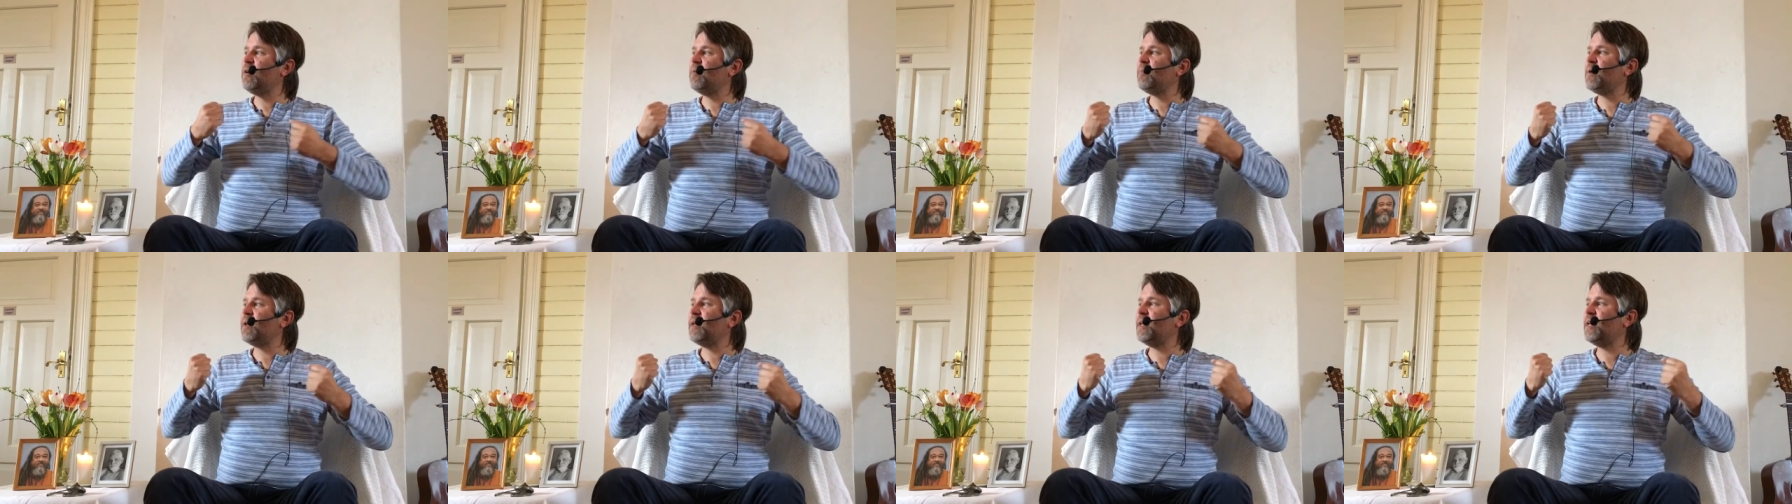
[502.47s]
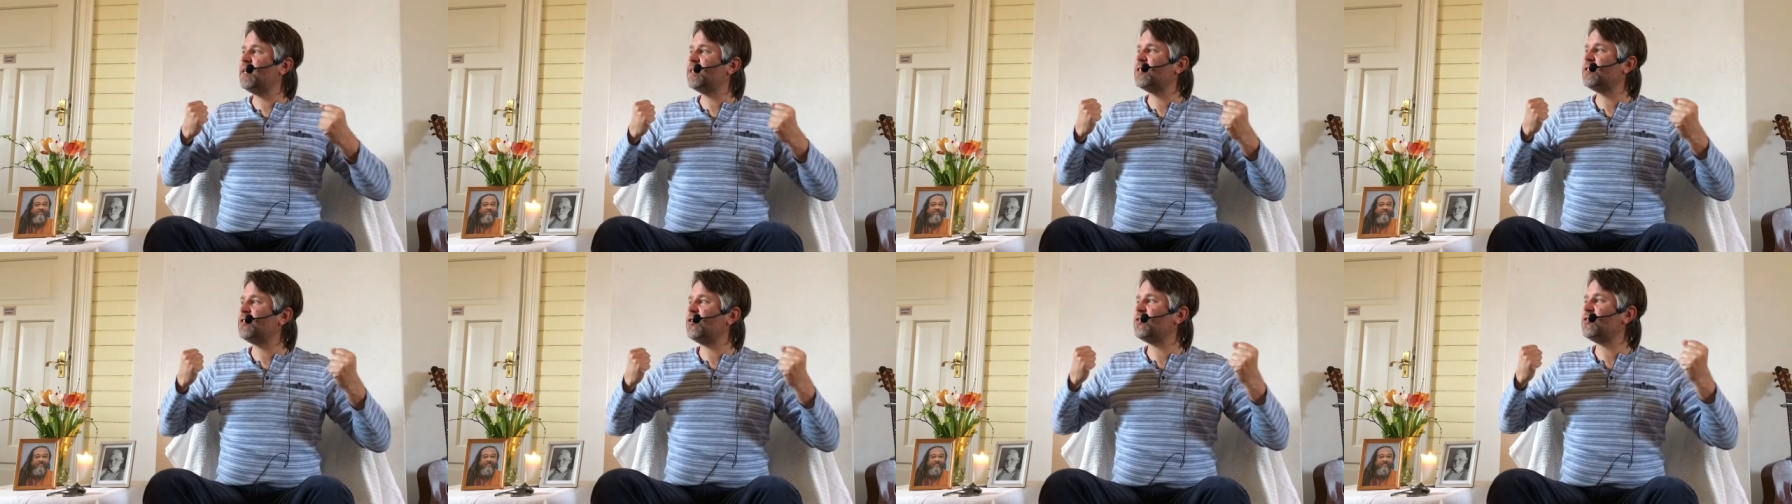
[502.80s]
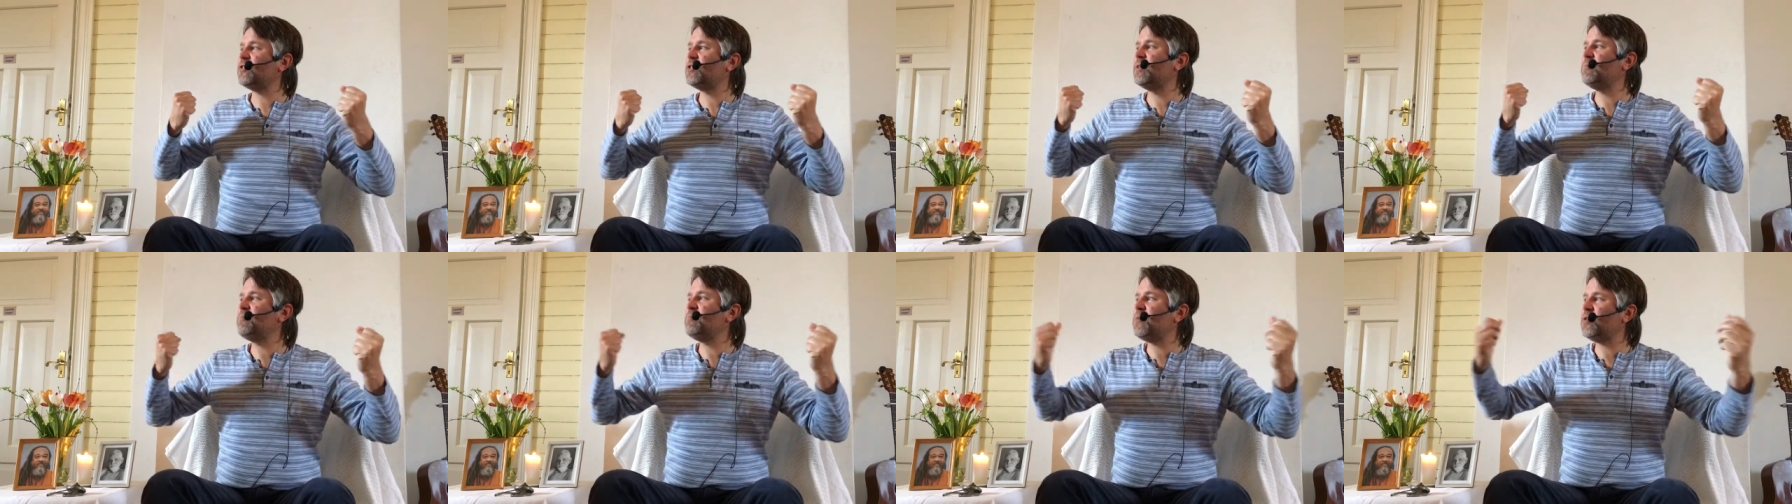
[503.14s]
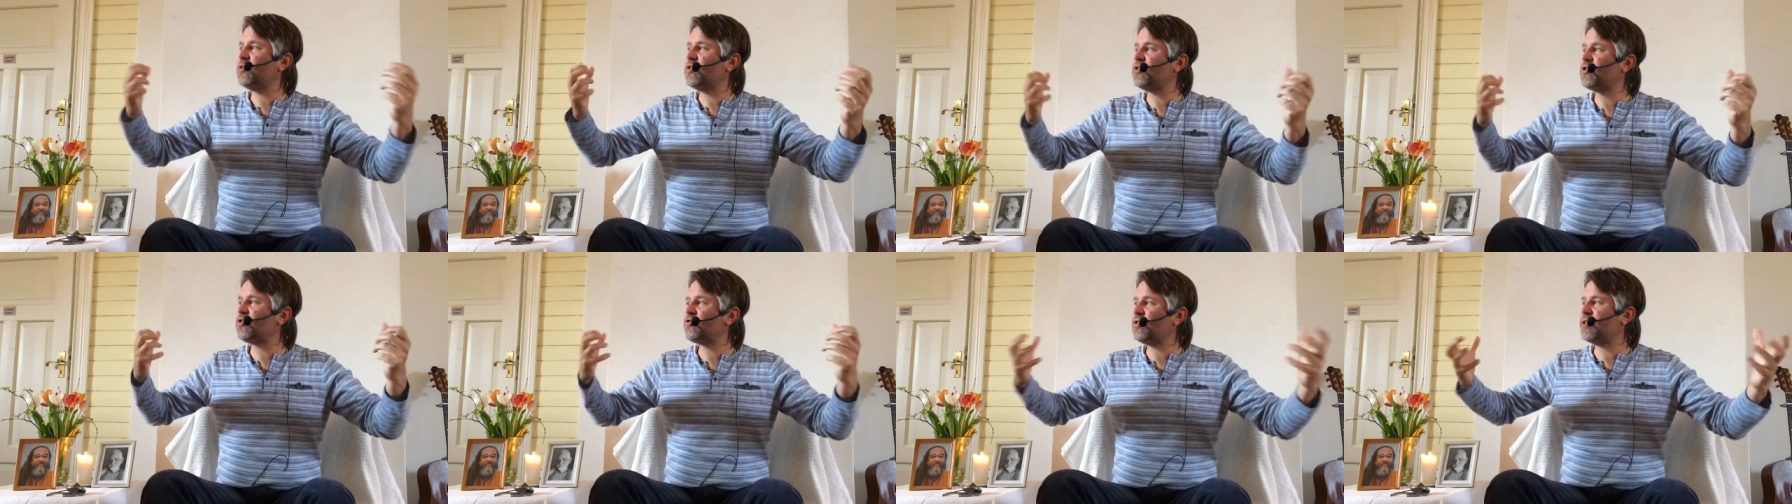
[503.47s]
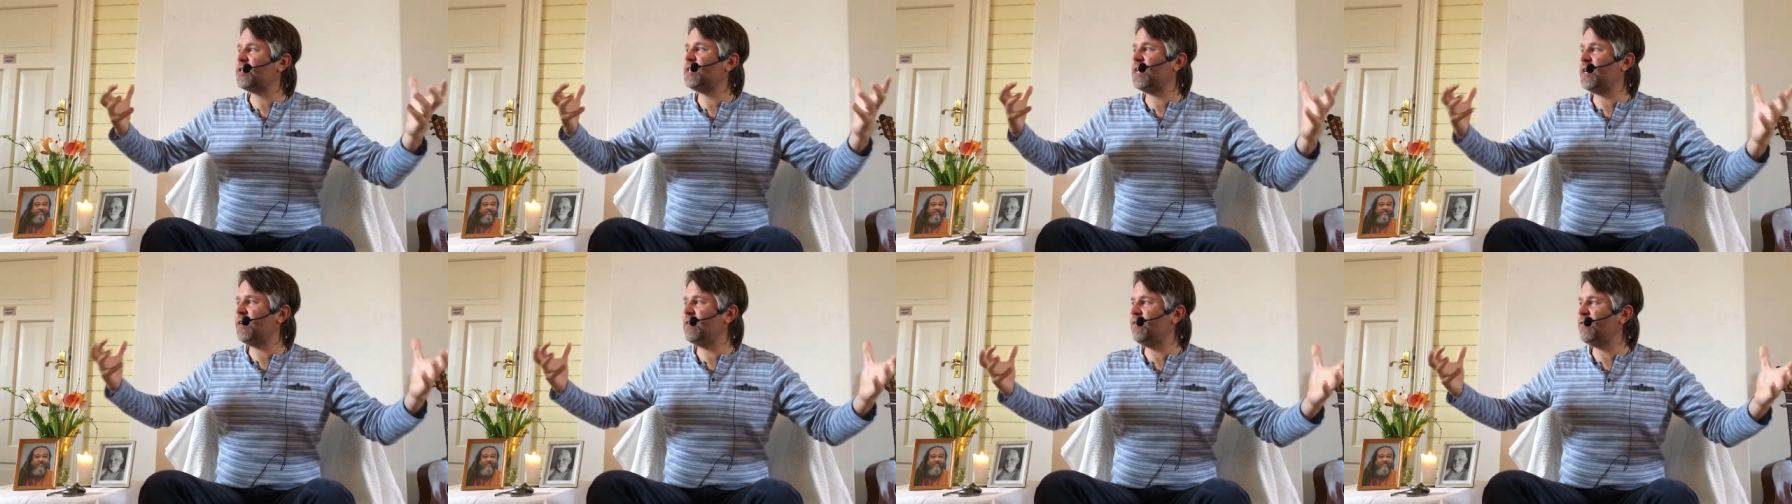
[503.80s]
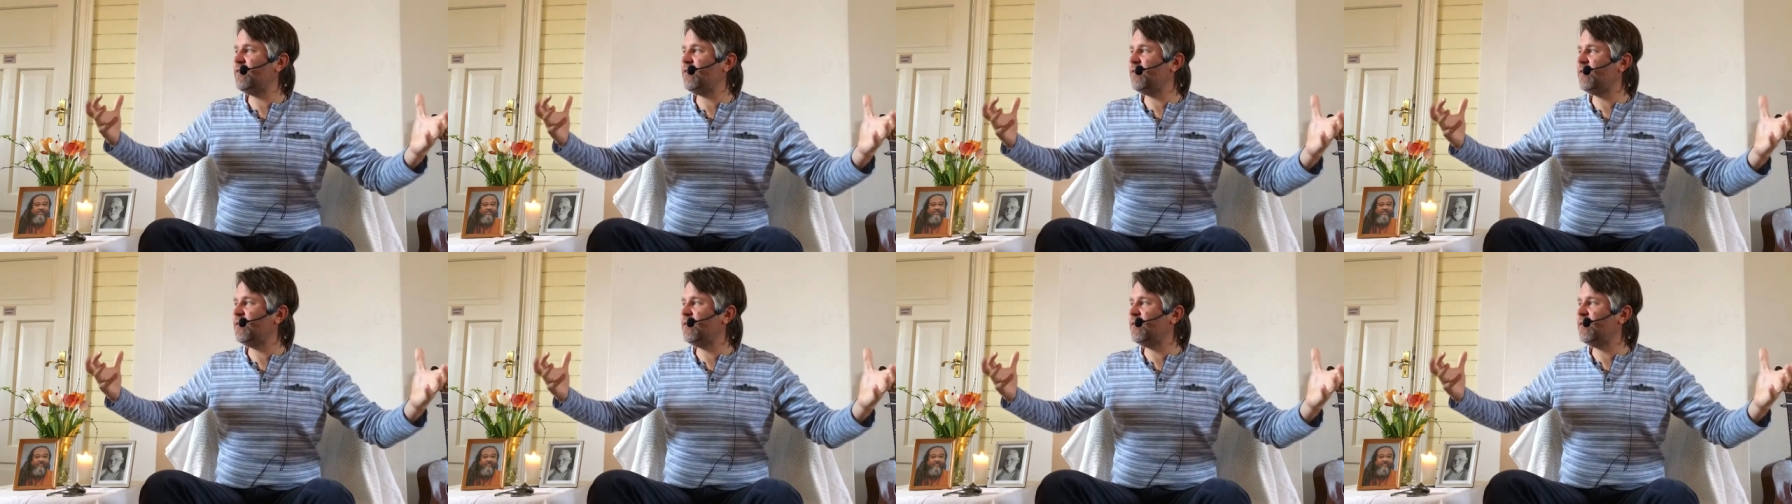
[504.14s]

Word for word: but it is not demonstrative.